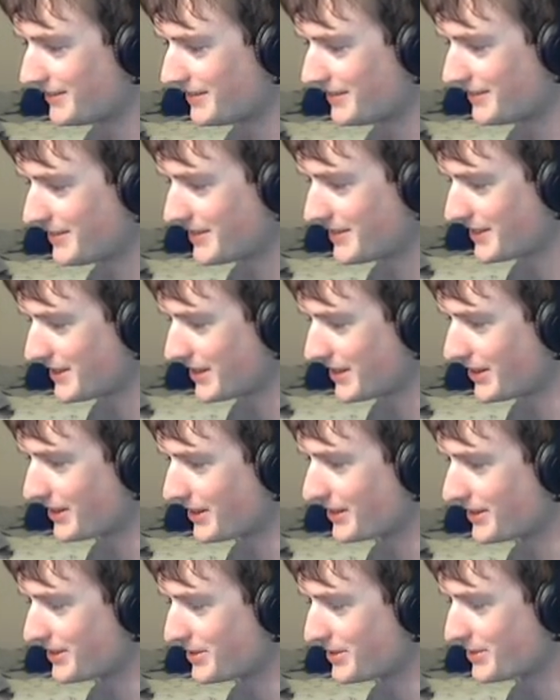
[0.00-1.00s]
It's not that
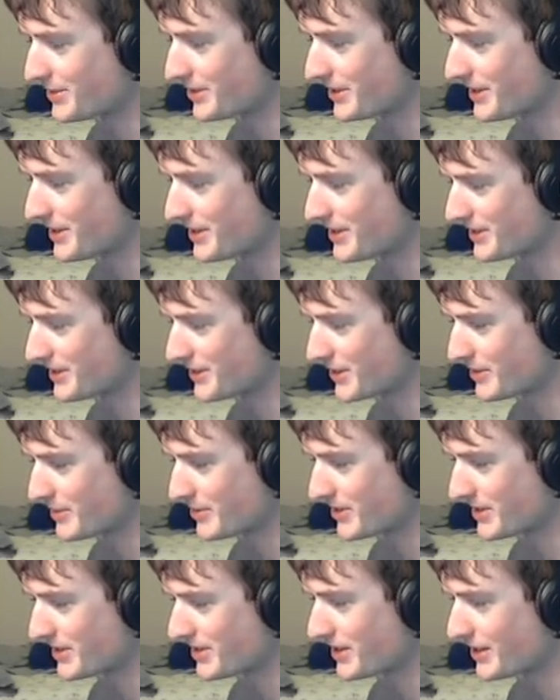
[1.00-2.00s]
hard. It's pretty easy. So I'm
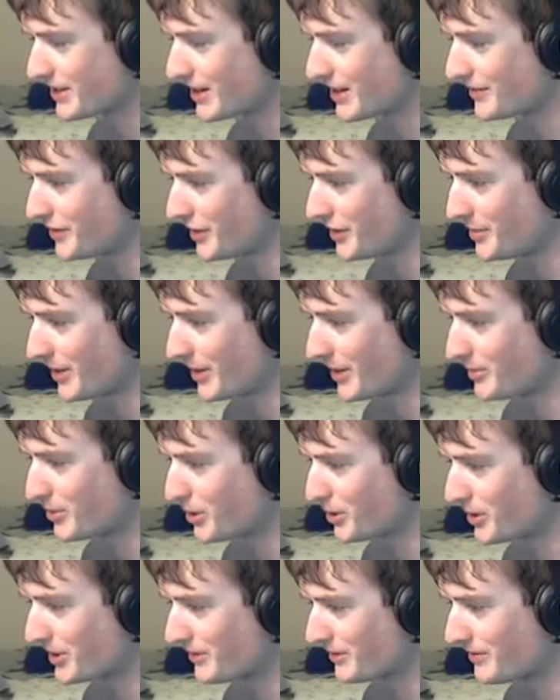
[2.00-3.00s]
just gonna take off all my
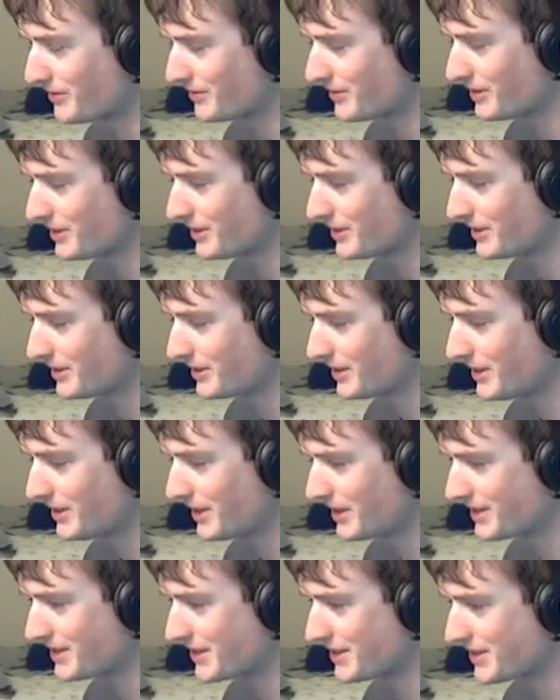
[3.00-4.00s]
broken
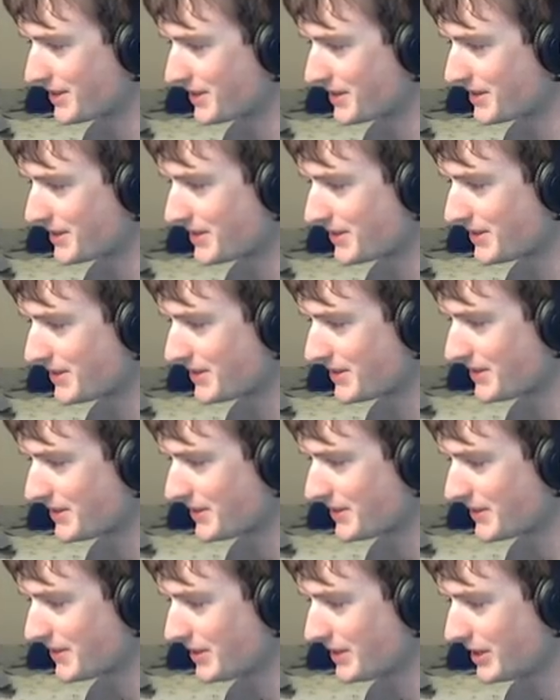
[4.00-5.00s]
accessories.
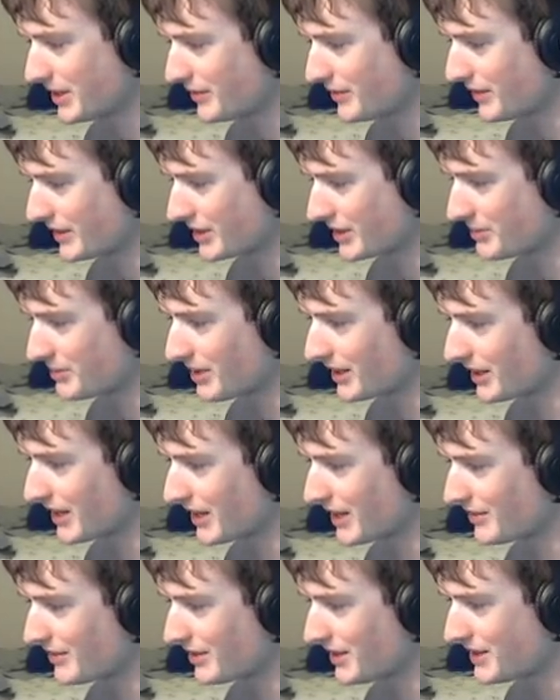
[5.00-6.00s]
In fact, I'm not gonna
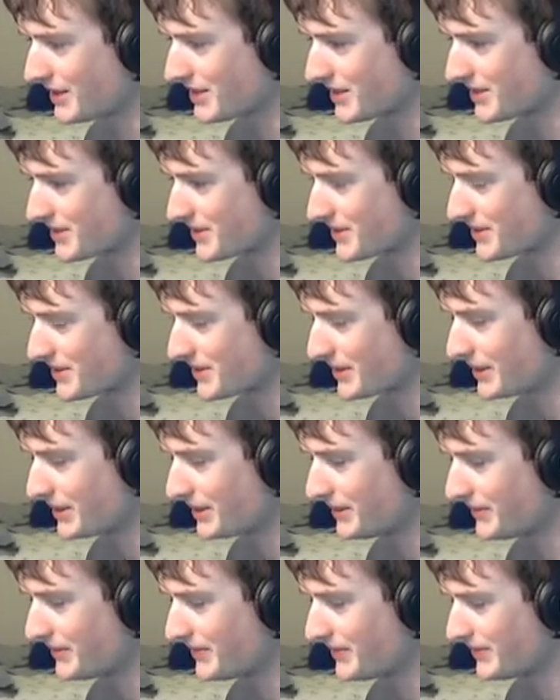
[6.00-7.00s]
have any accessories at
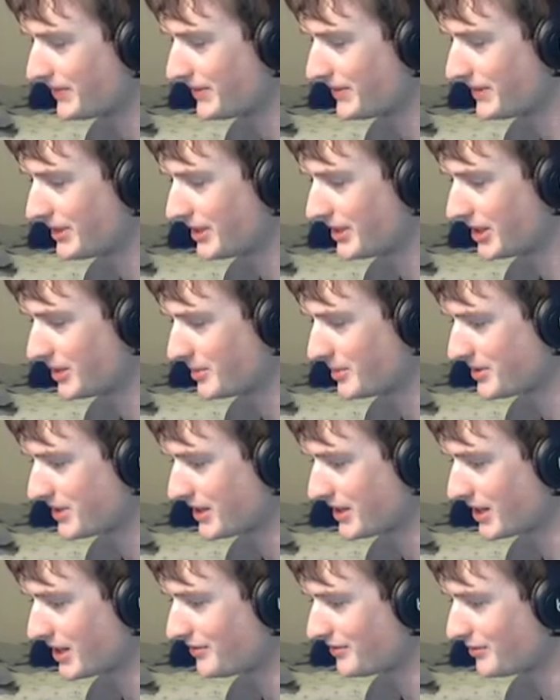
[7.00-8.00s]
all. I'm gonna
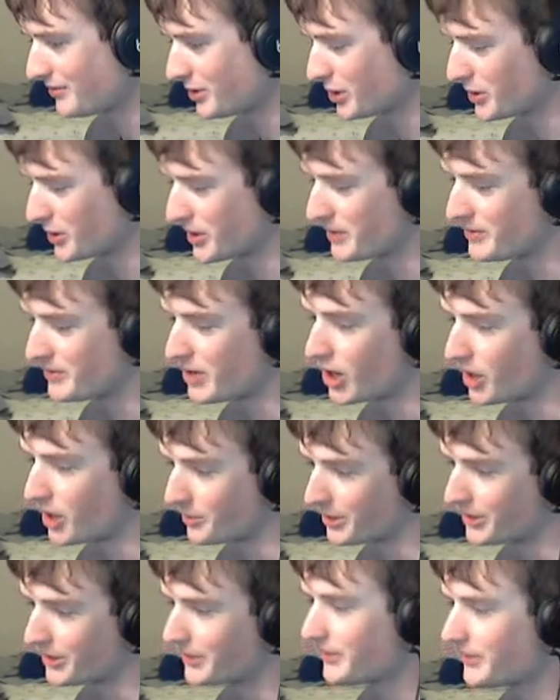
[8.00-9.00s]
take off
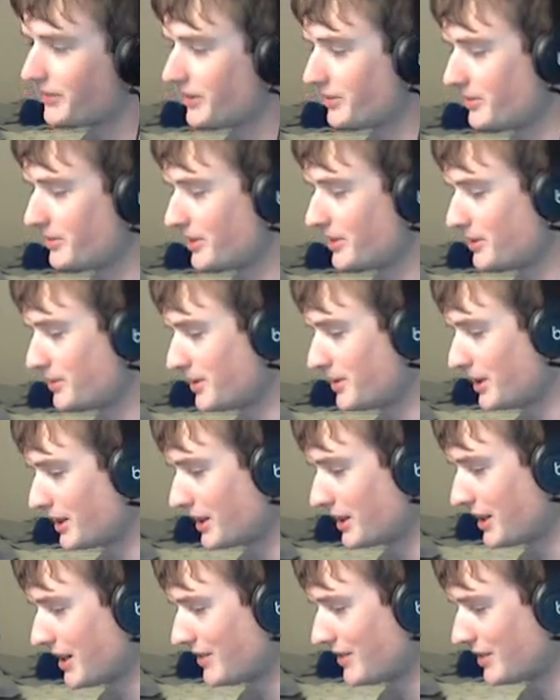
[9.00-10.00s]
armor. I'm not
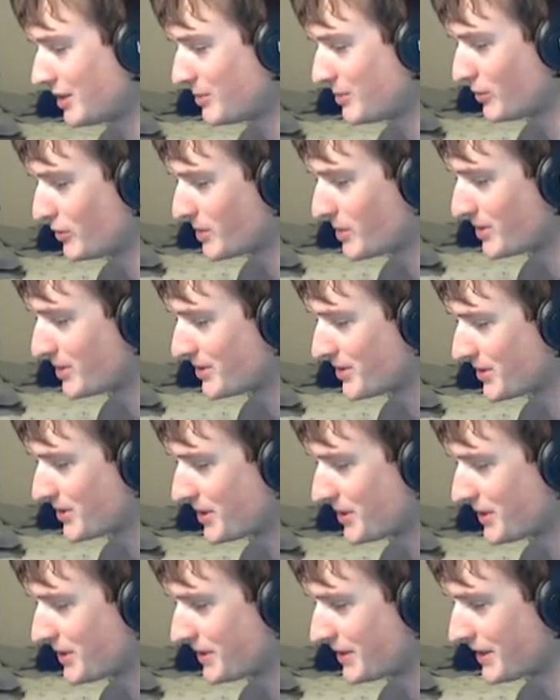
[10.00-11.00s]
gonna have any ribbons or
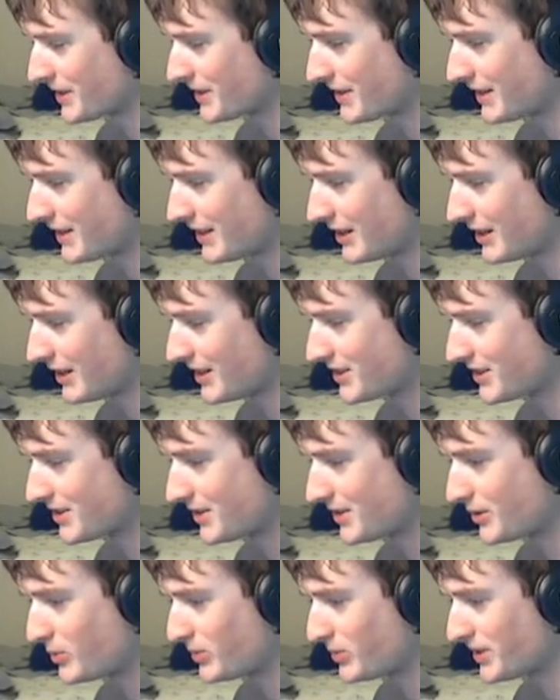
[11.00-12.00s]
anything like that. And I guess
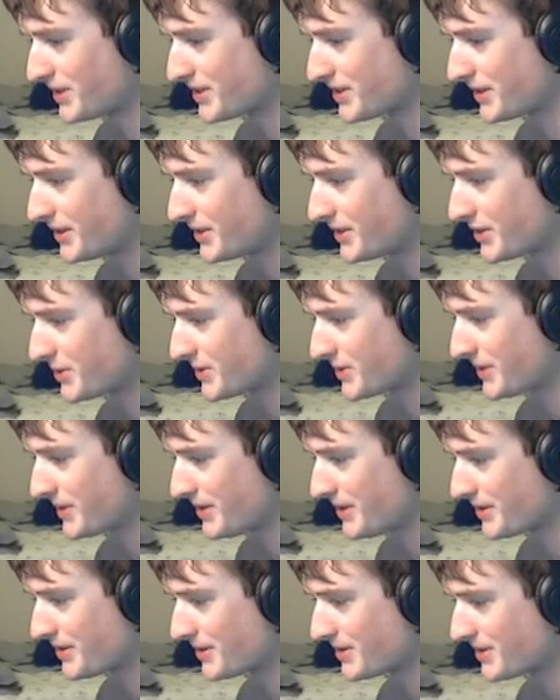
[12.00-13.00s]
I'll replace all this with
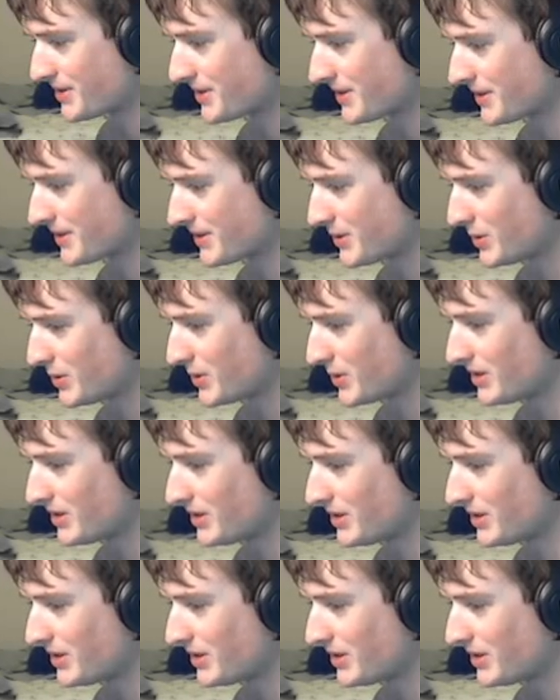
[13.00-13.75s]
ethers, since you would,